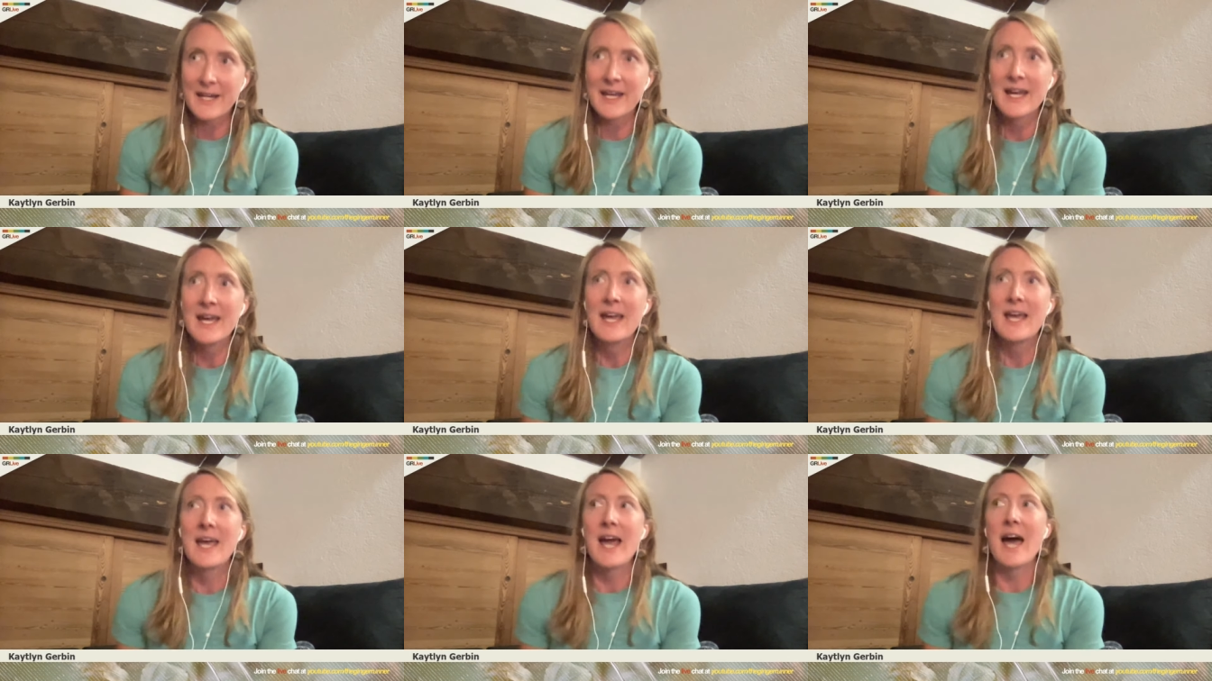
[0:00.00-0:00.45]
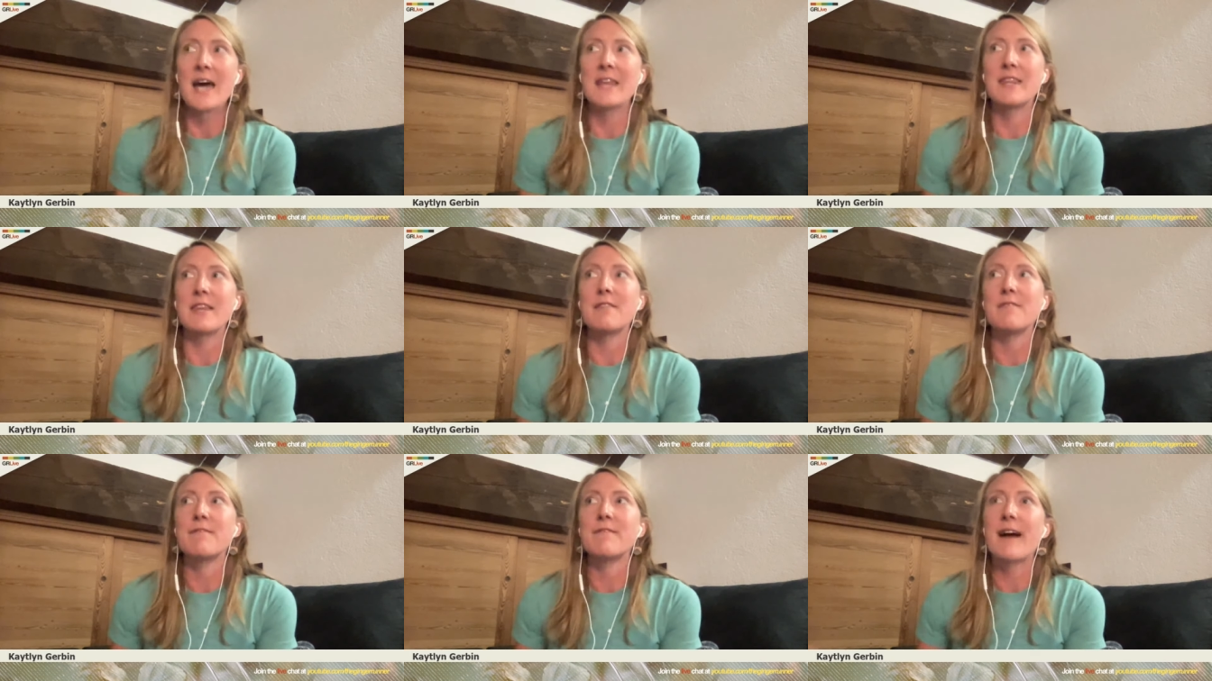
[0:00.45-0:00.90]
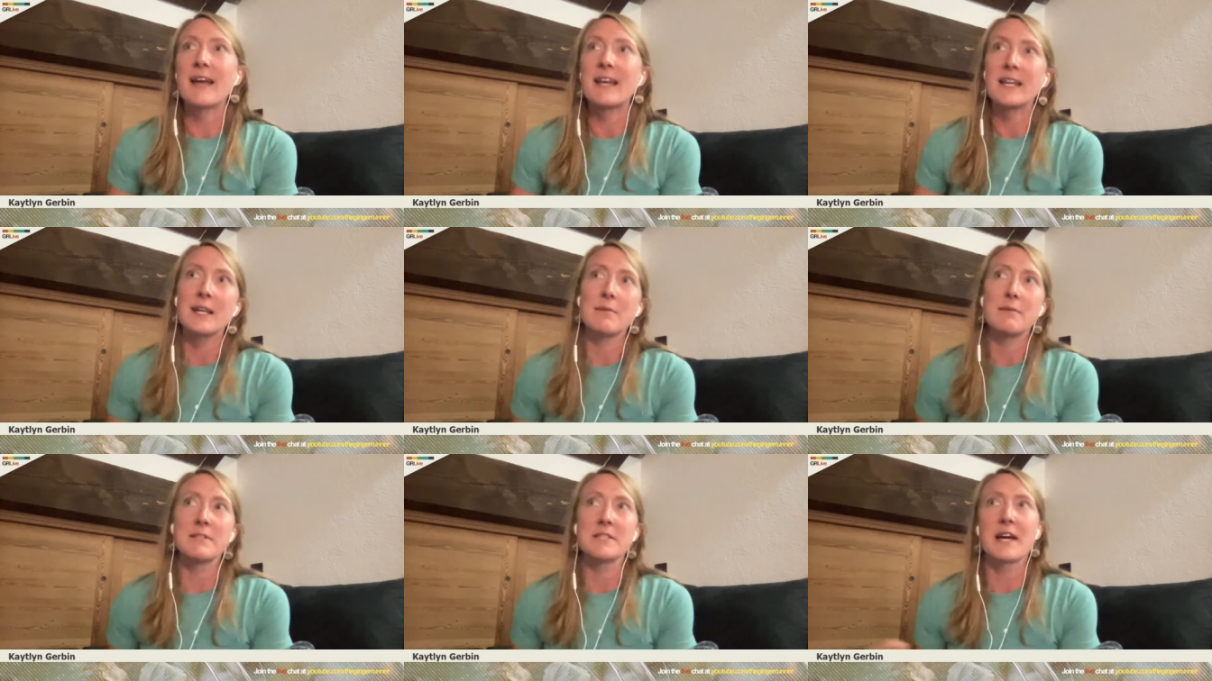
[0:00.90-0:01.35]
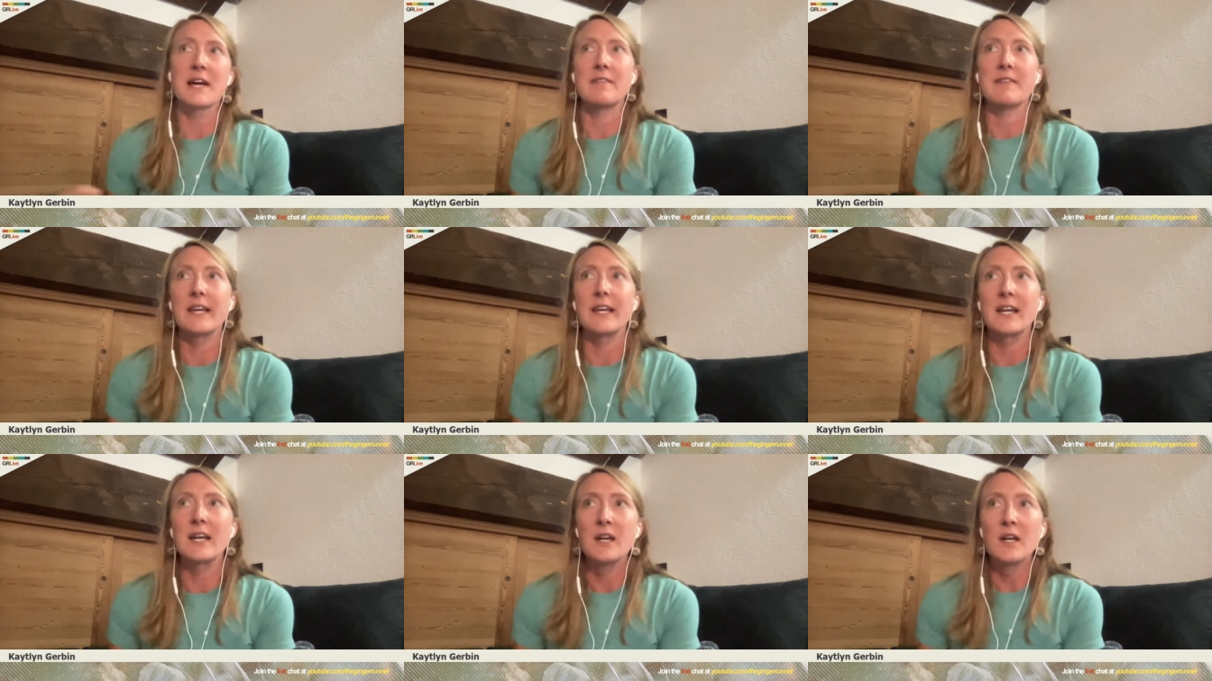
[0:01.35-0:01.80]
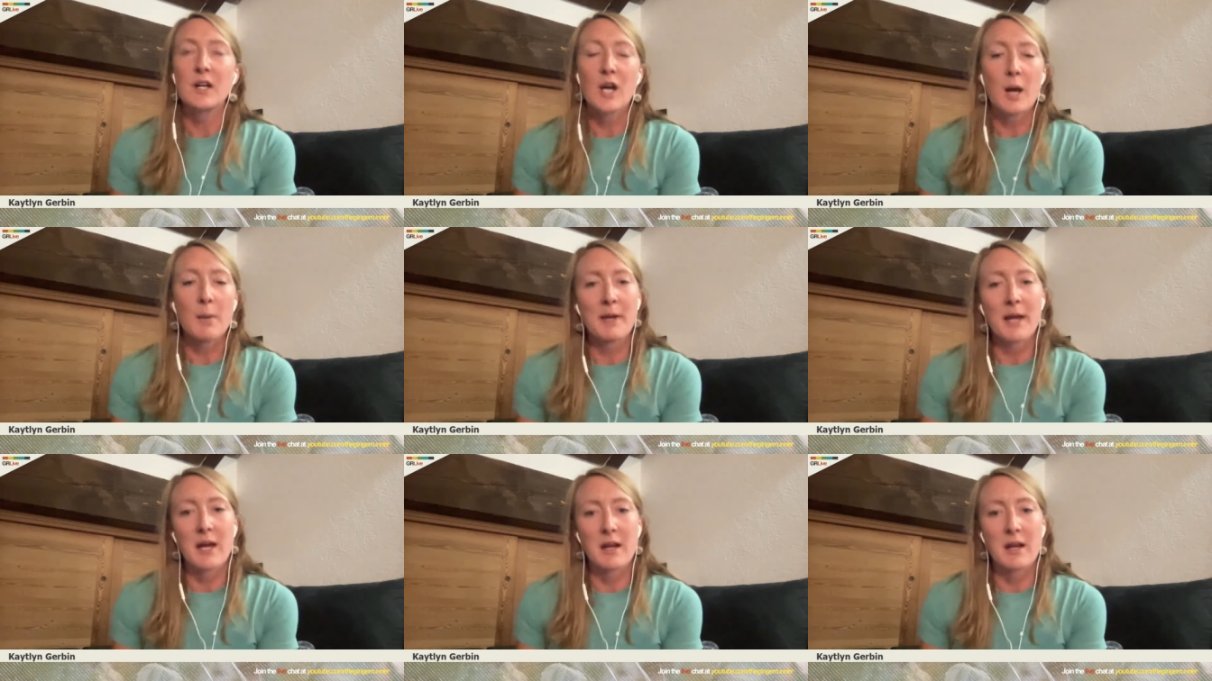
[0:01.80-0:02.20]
And then finally was kind of like coming out of